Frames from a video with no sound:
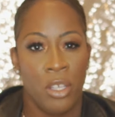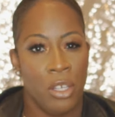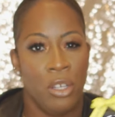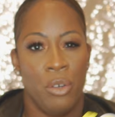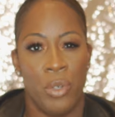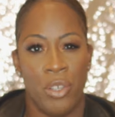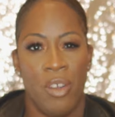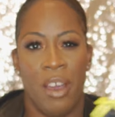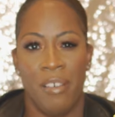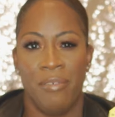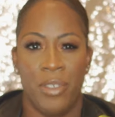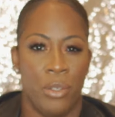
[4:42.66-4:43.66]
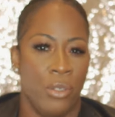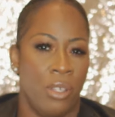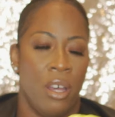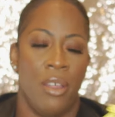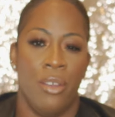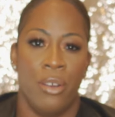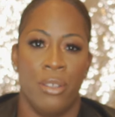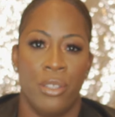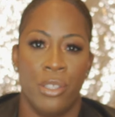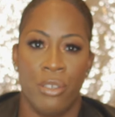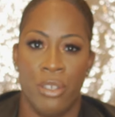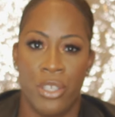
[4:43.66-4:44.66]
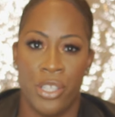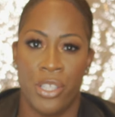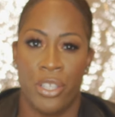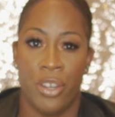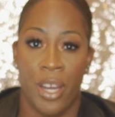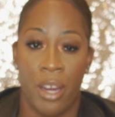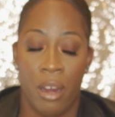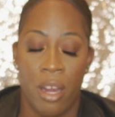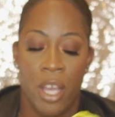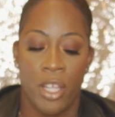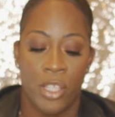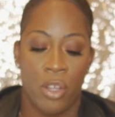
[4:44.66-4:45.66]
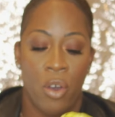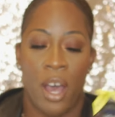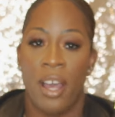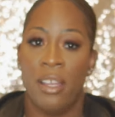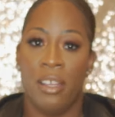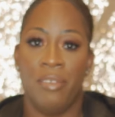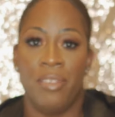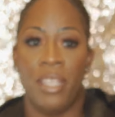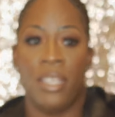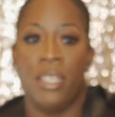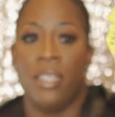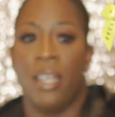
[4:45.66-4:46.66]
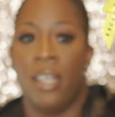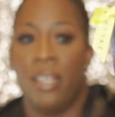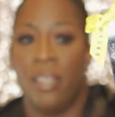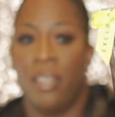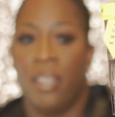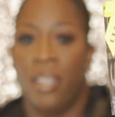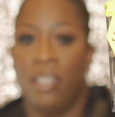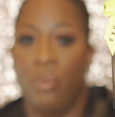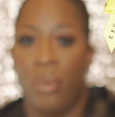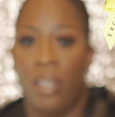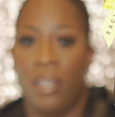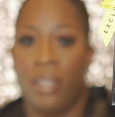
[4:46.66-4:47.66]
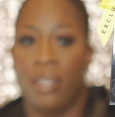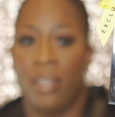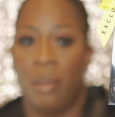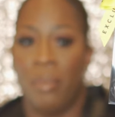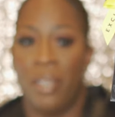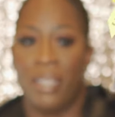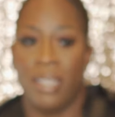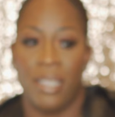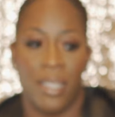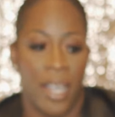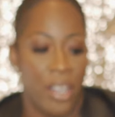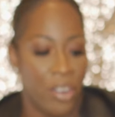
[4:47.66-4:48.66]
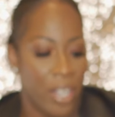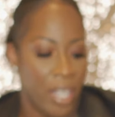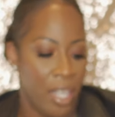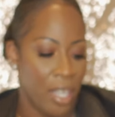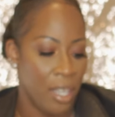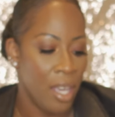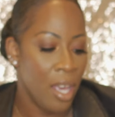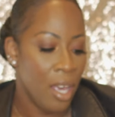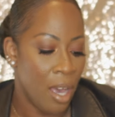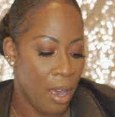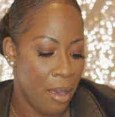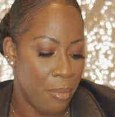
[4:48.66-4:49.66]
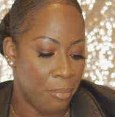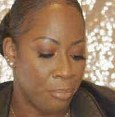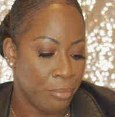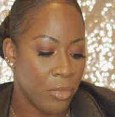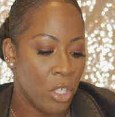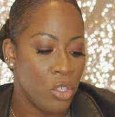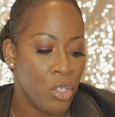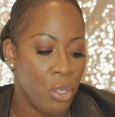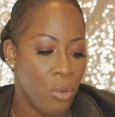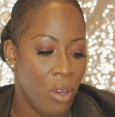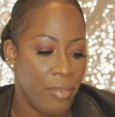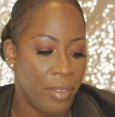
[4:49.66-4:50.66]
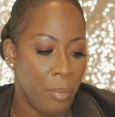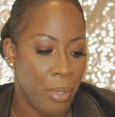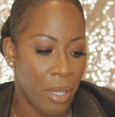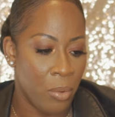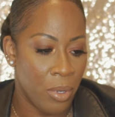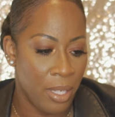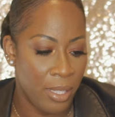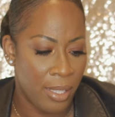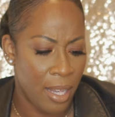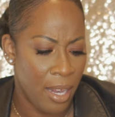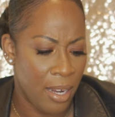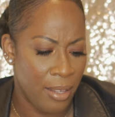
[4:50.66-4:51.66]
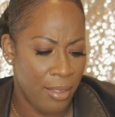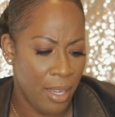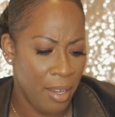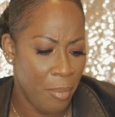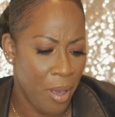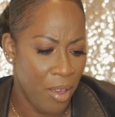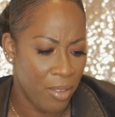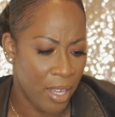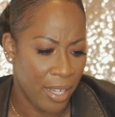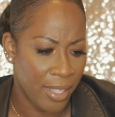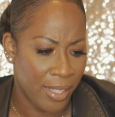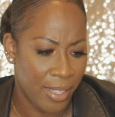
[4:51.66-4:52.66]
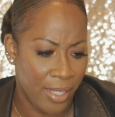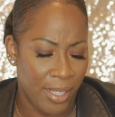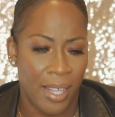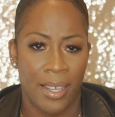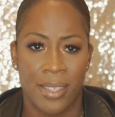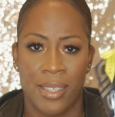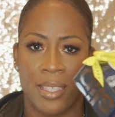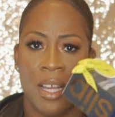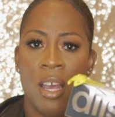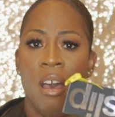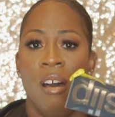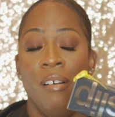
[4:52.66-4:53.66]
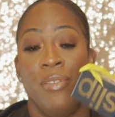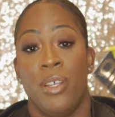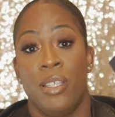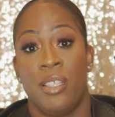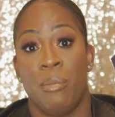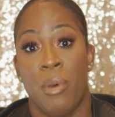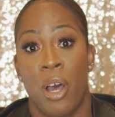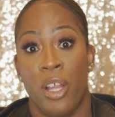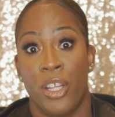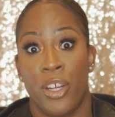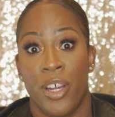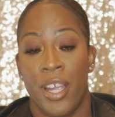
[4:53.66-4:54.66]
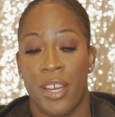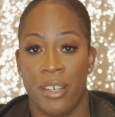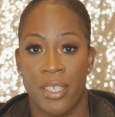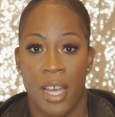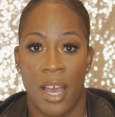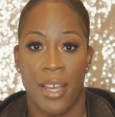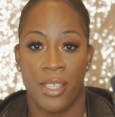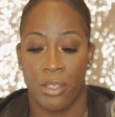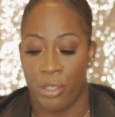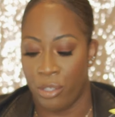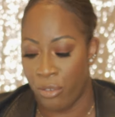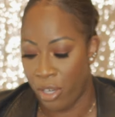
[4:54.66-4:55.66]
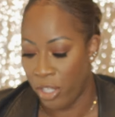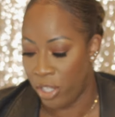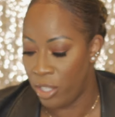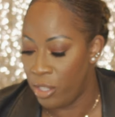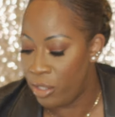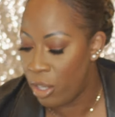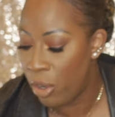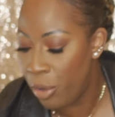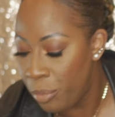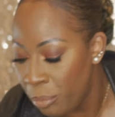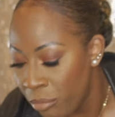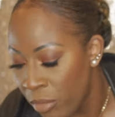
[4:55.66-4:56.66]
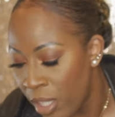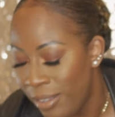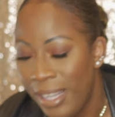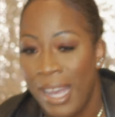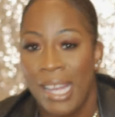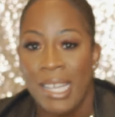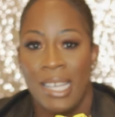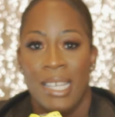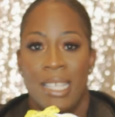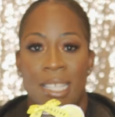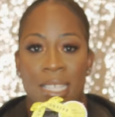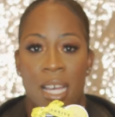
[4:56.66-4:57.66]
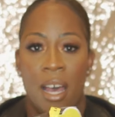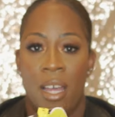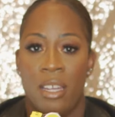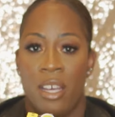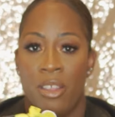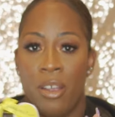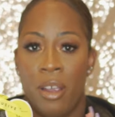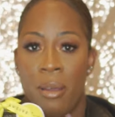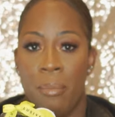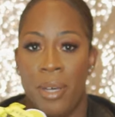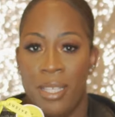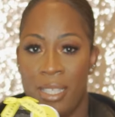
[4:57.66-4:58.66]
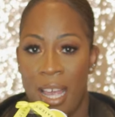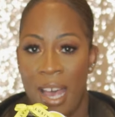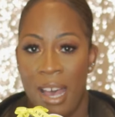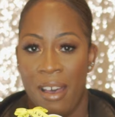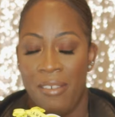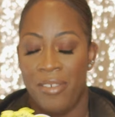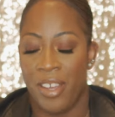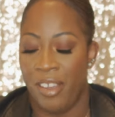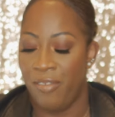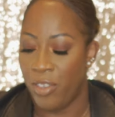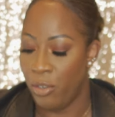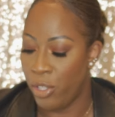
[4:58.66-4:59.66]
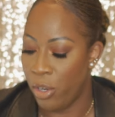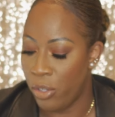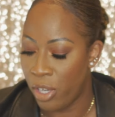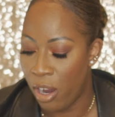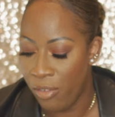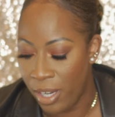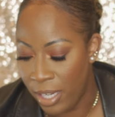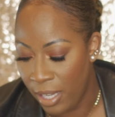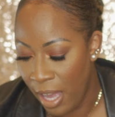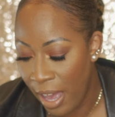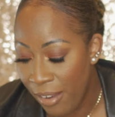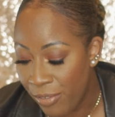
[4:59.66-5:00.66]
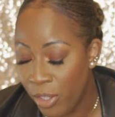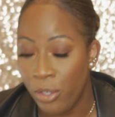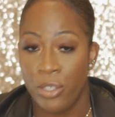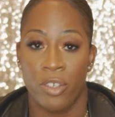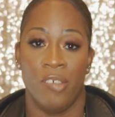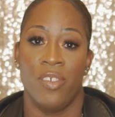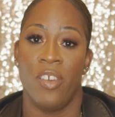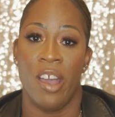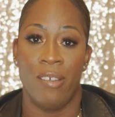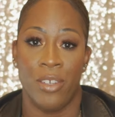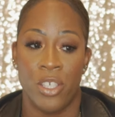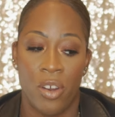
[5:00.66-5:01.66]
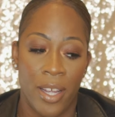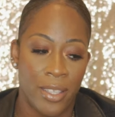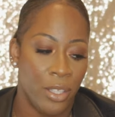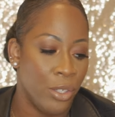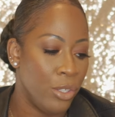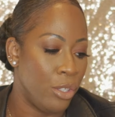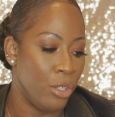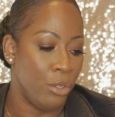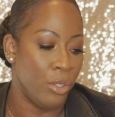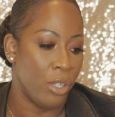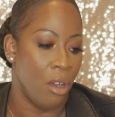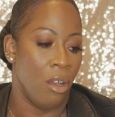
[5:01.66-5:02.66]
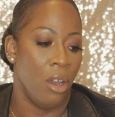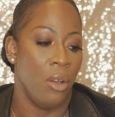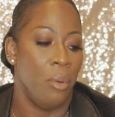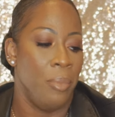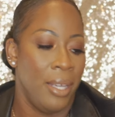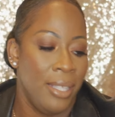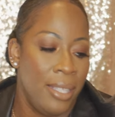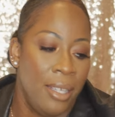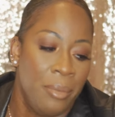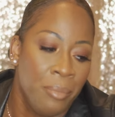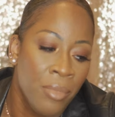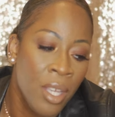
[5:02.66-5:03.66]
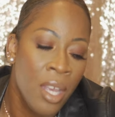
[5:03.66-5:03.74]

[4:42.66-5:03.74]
you know, when you have those other scrunchies in your hair. So I love these, and this one is an amazing set. You're getting 2 of the big ones, and I think about like 6 of the smaller hair ties or scrunchies. So that is another must-have if you don't already have those, or if you haven't tried those. Those are amazing.